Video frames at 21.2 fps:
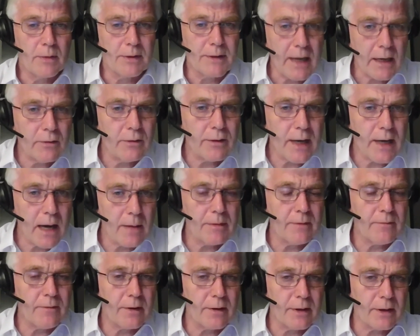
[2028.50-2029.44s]
But that could
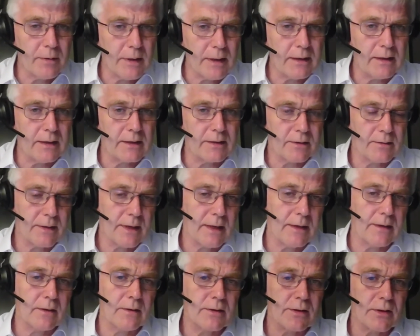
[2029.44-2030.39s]
happen very quickly. So
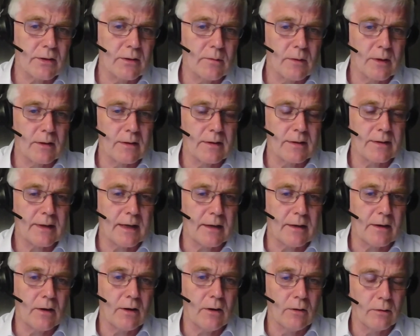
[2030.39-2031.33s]
say the consumers
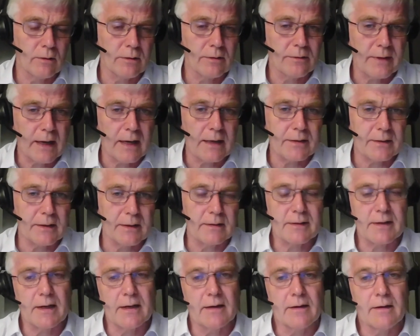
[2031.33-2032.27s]
get a hold of that
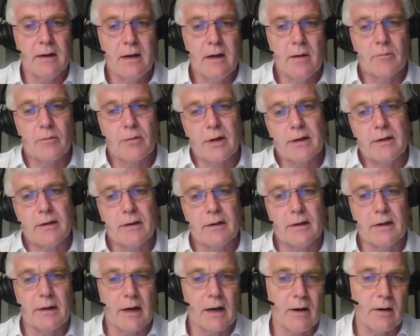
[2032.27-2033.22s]
in, say,
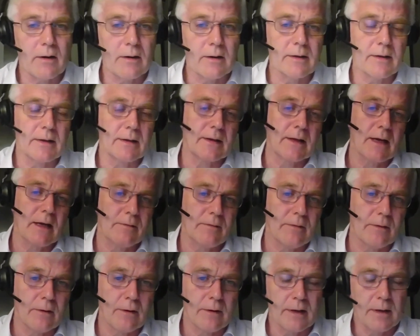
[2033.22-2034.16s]
Britain, in Ireland, in
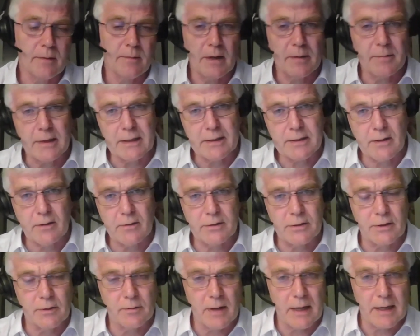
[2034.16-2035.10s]
California, maybe East
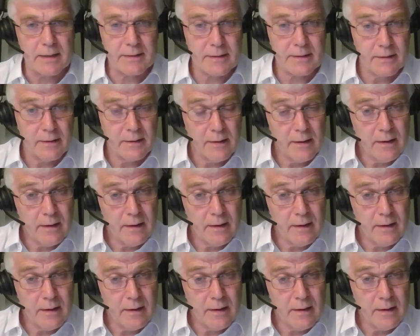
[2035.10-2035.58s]
Coast US.